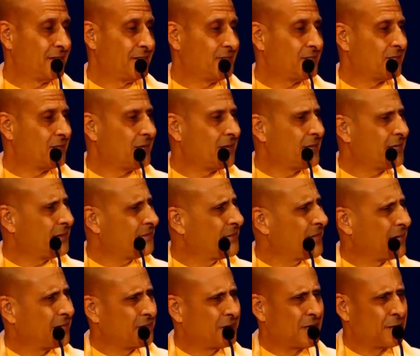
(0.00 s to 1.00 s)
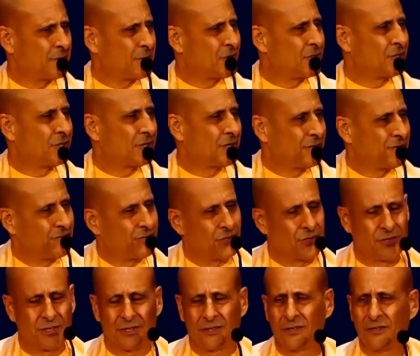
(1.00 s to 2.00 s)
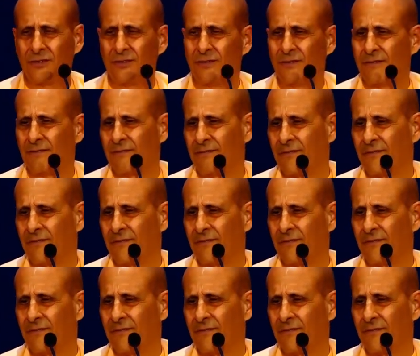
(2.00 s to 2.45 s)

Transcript: He said, I have not come to convert you.